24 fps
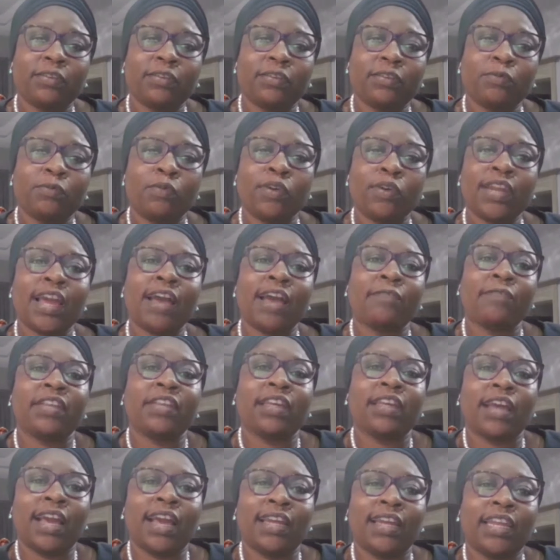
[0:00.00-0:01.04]

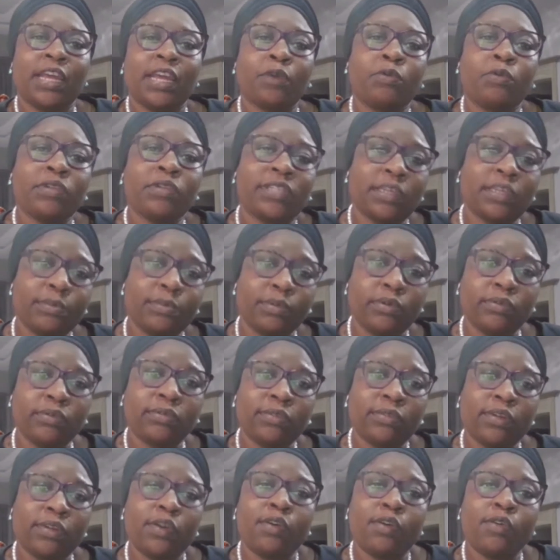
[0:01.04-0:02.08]
an
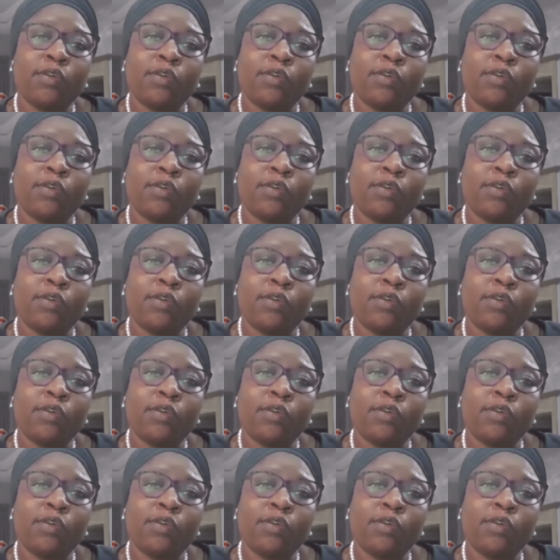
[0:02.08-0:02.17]
equitable